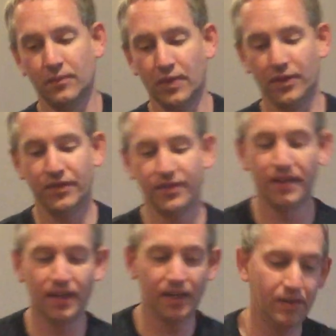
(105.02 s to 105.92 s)
One's
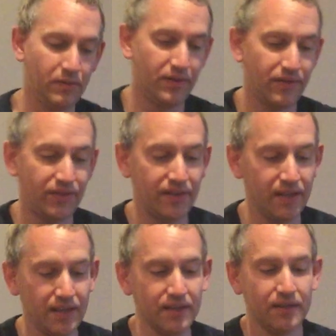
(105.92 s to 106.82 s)
thin, one's
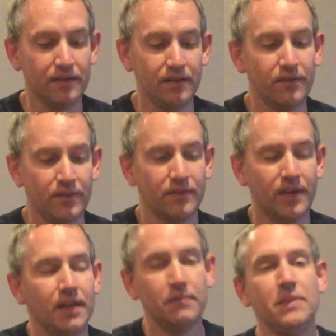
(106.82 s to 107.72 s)
thick. This one's
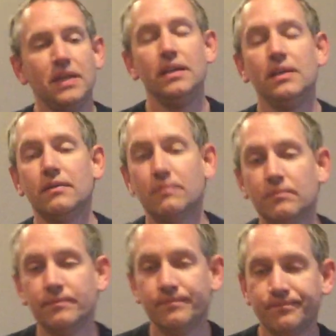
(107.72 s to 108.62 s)
kind of
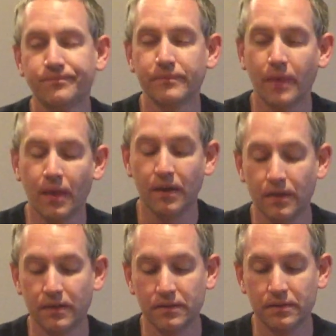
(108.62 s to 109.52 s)
medium. Maybe you
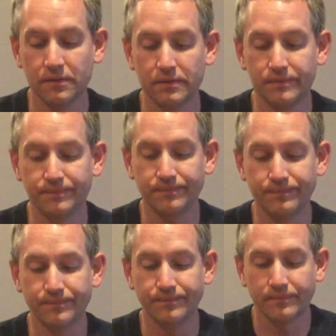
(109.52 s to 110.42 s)
should put a little
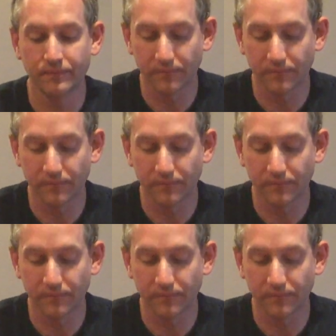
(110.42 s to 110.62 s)
wasabi